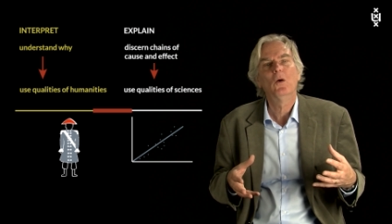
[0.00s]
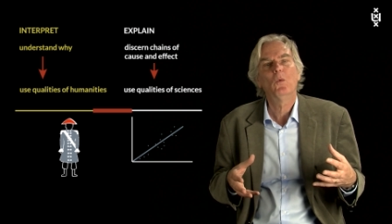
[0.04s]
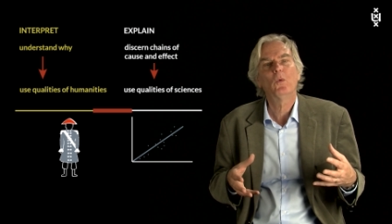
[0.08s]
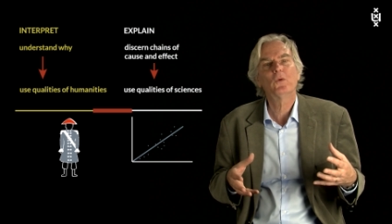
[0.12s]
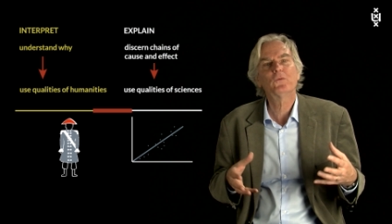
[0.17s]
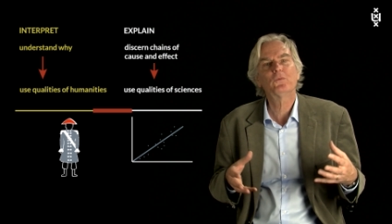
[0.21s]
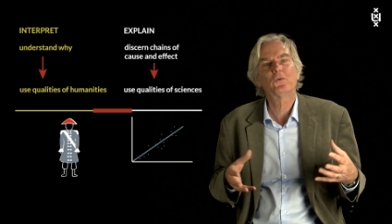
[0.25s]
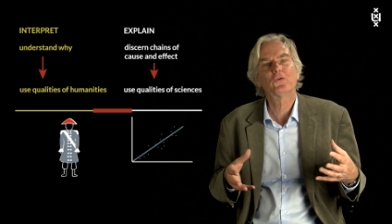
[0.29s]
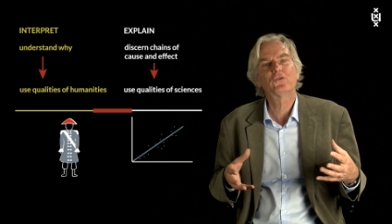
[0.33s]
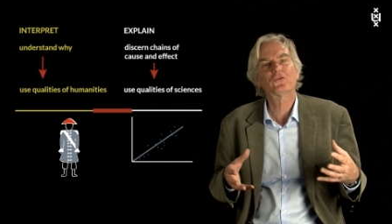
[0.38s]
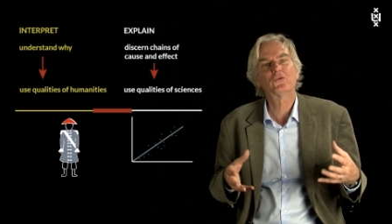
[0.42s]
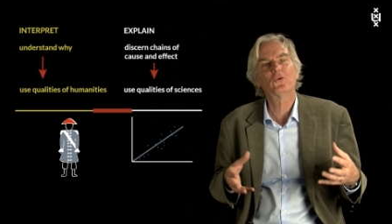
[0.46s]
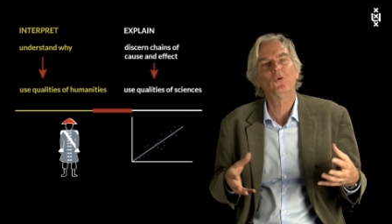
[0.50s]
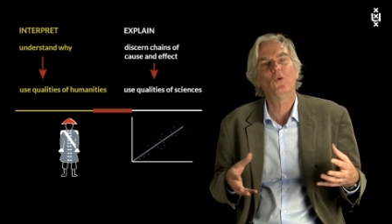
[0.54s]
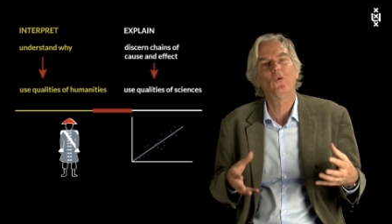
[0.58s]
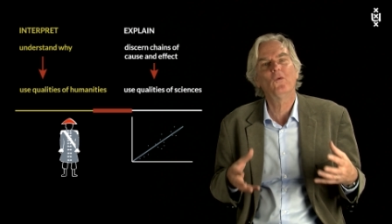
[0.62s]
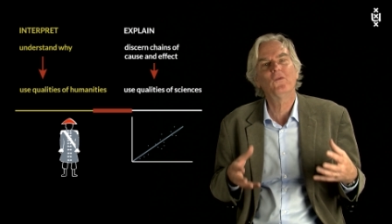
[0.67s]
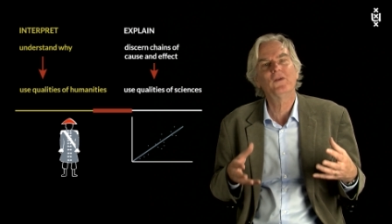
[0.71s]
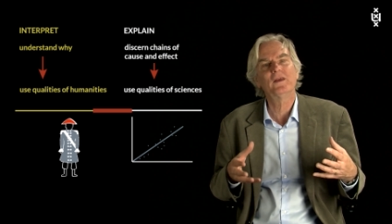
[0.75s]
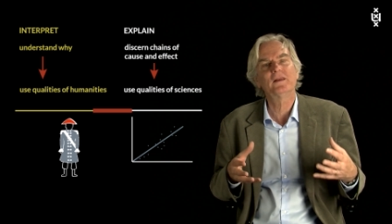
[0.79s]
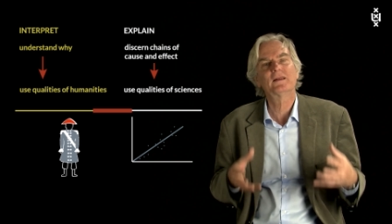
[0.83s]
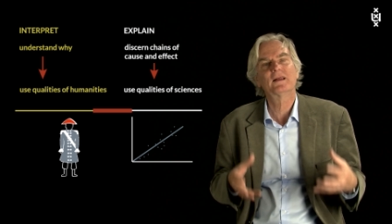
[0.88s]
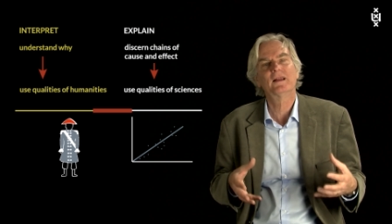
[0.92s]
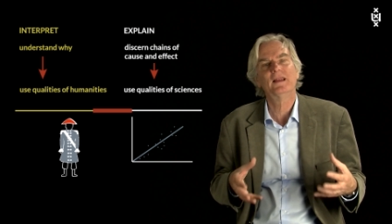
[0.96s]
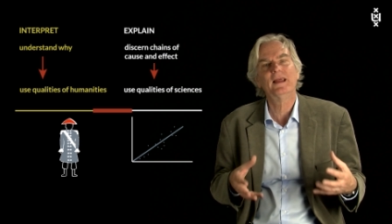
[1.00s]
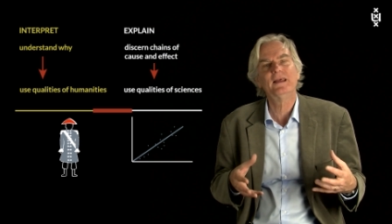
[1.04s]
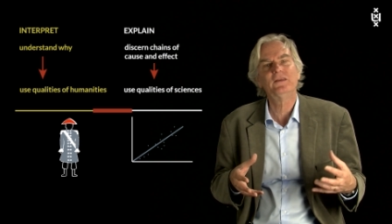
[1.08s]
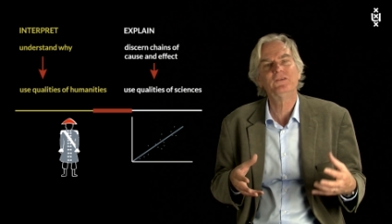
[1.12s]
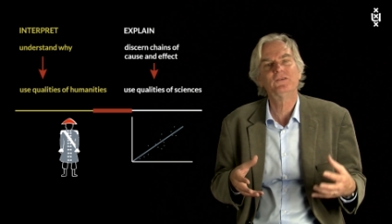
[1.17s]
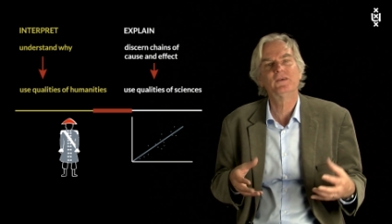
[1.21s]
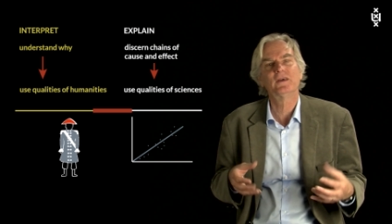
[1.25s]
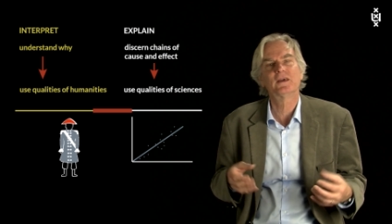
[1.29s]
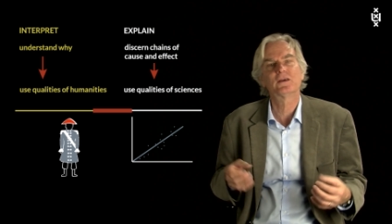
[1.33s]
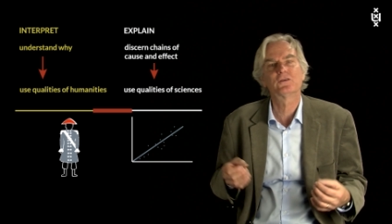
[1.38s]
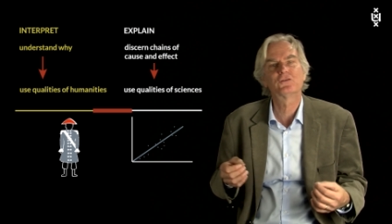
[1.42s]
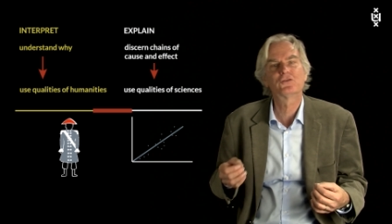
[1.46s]
what was called in
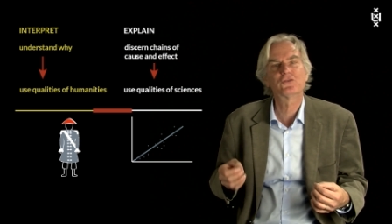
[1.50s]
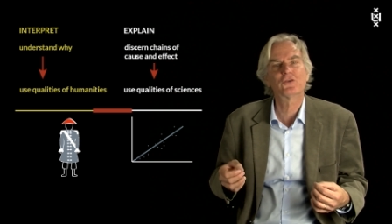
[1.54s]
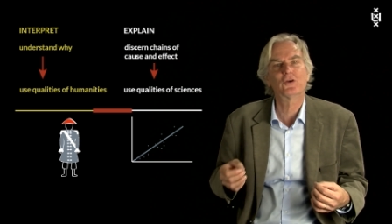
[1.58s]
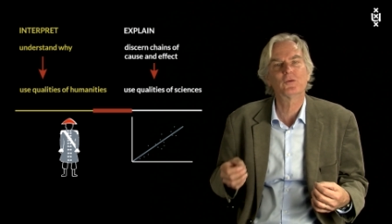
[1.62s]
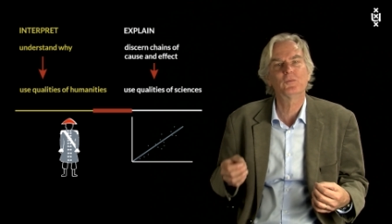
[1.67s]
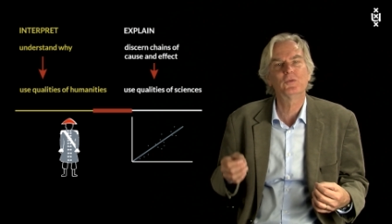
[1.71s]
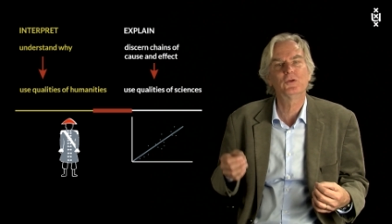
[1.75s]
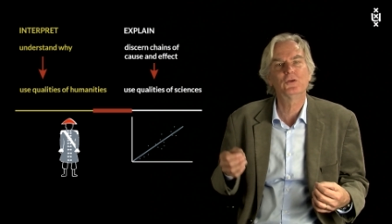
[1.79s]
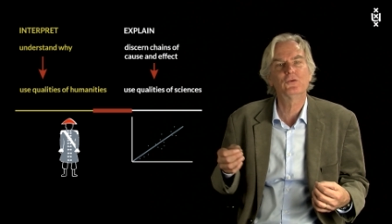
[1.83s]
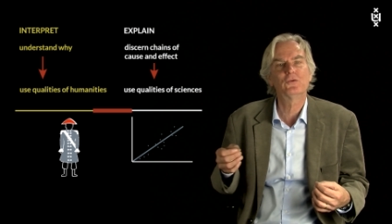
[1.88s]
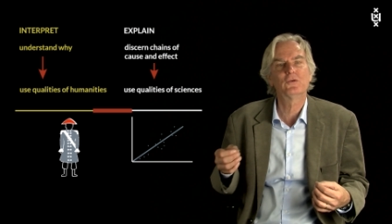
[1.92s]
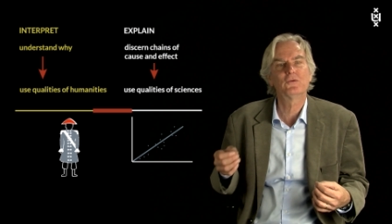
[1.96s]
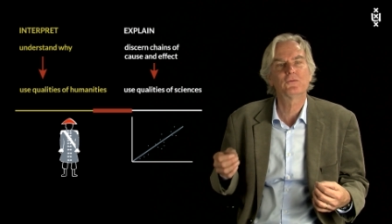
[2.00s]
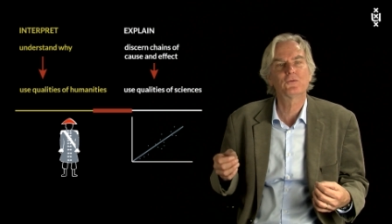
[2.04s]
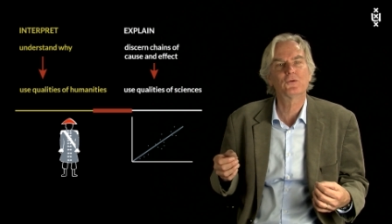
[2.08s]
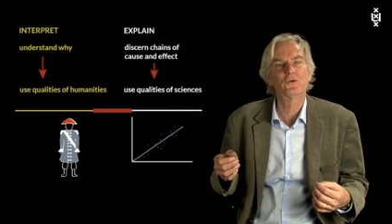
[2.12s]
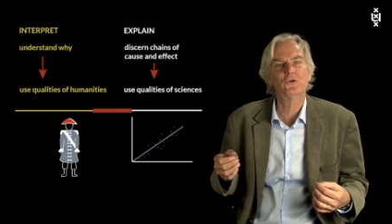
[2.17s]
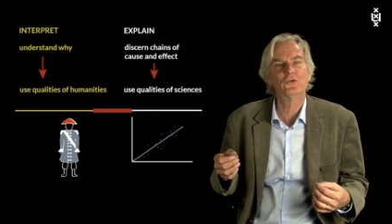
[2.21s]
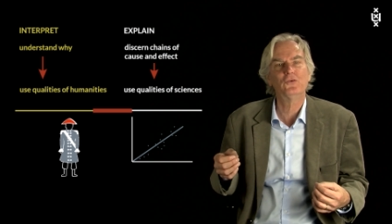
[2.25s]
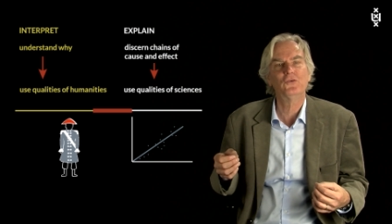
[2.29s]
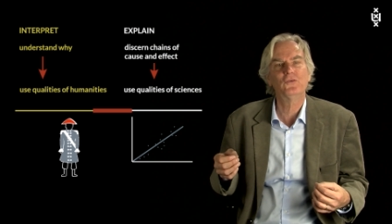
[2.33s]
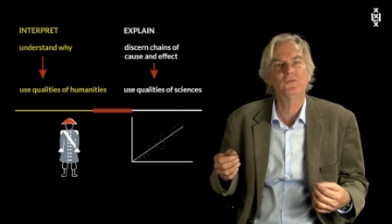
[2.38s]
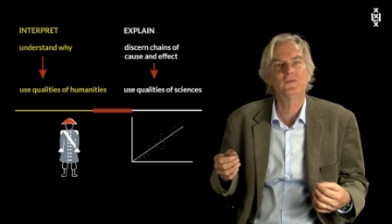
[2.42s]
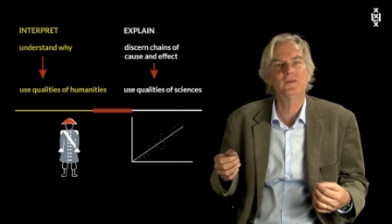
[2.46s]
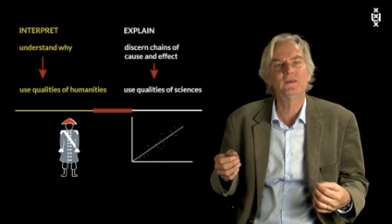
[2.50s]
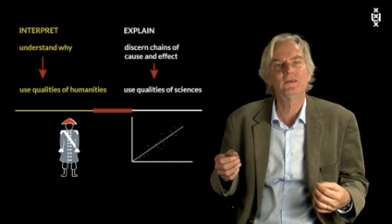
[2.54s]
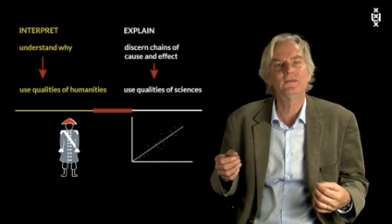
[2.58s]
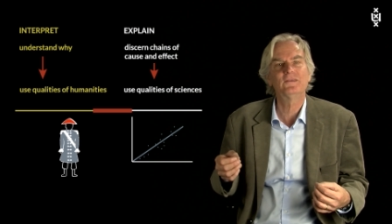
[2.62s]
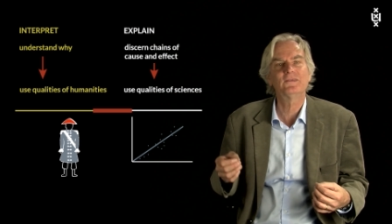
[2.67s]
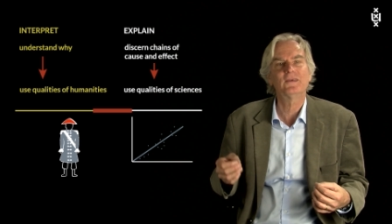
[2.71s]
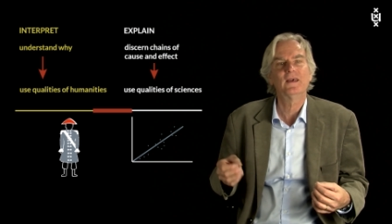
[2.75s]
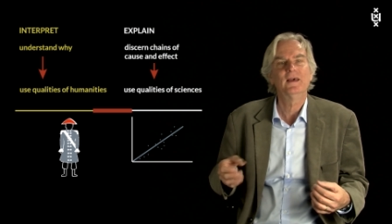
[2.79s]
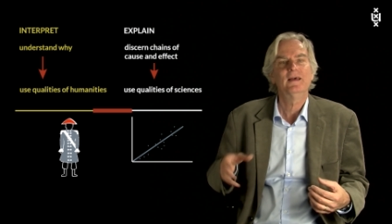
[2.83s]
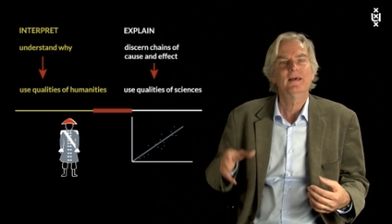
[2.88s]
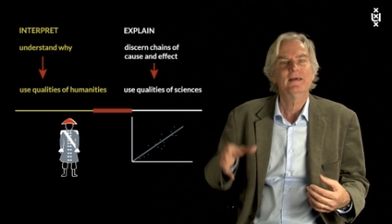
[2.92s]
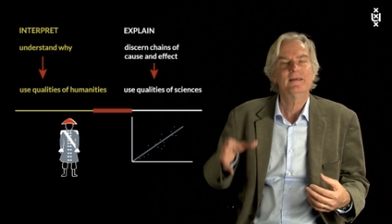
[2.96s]
classic German universities